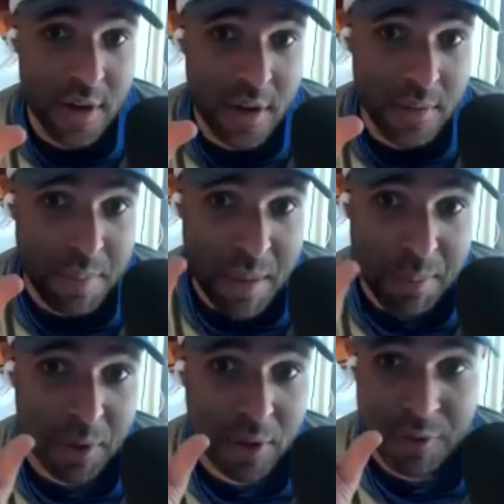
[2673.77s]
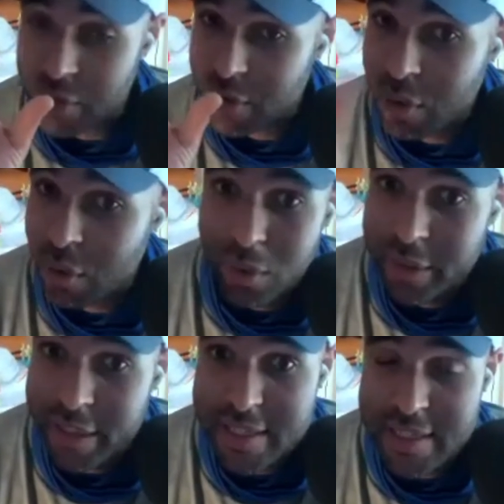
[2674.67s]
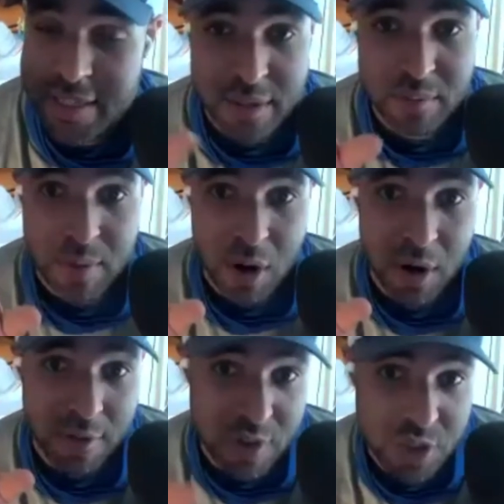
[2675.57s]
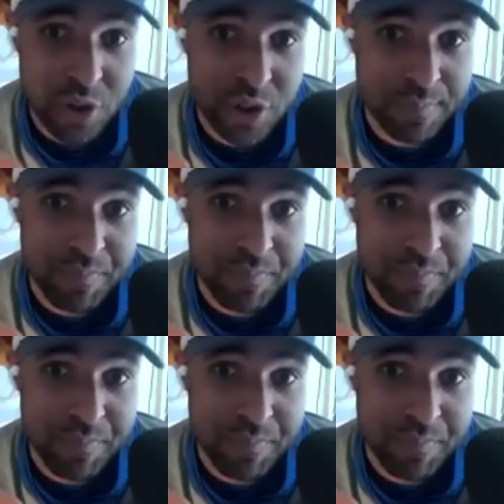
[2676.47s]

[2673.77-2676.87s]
people of your whole list that are of a certain,